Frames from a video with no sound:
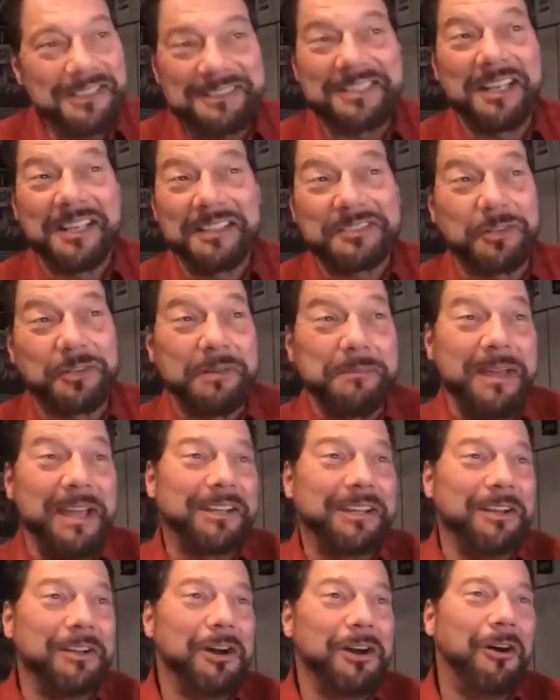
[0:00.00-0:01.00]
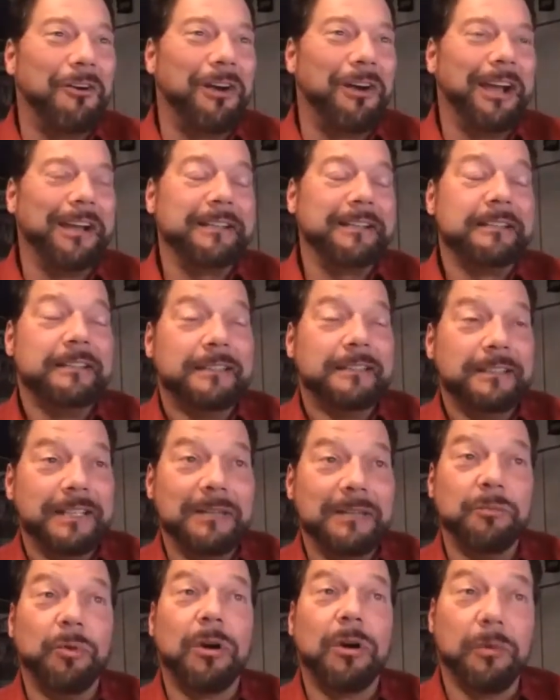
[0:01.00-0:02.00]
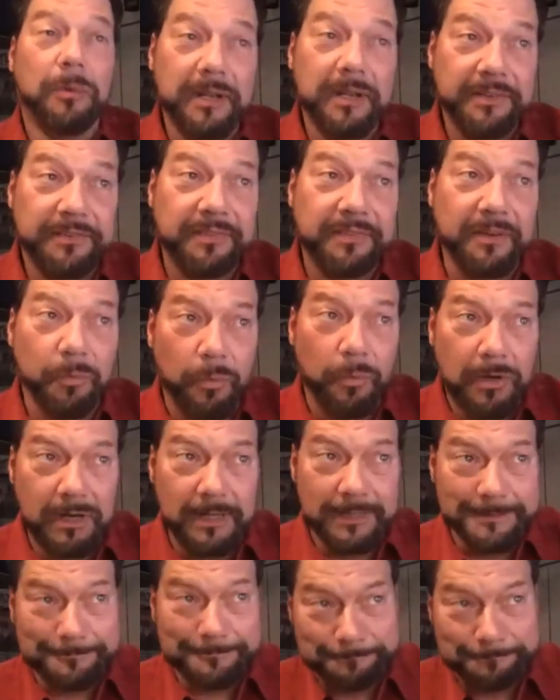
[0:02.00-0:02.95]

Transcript: history-making, all right, in more ways than one.